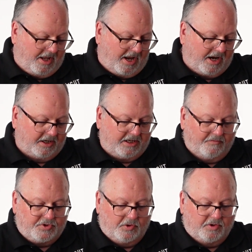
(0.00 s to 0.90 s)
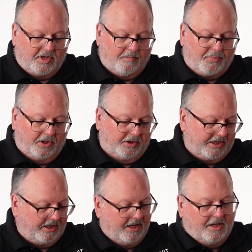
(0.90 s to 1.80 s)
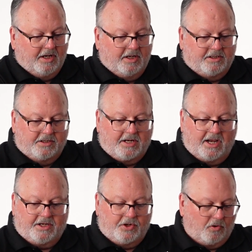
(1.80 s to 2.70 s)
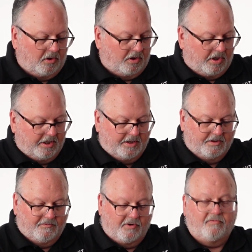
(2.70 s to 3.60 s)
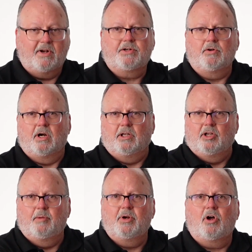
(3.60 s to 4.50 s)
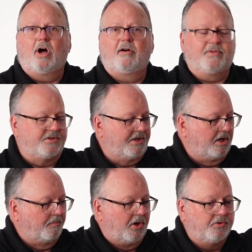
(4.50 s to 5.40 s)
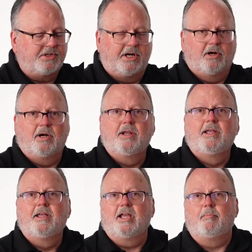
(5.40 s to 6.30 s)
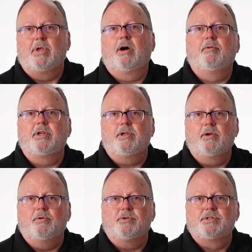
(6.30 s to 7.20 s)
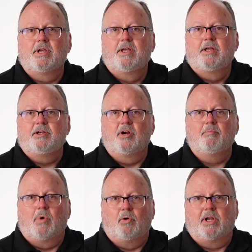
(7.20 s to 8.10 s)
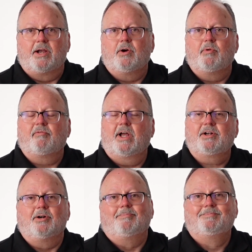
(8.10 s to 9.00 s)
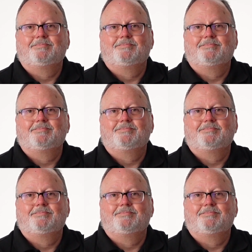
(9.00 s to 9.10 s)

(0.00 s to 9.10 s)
And it gives you the ability to take your reflector a little bit off the center post here and be able to use your MoLighter reflector.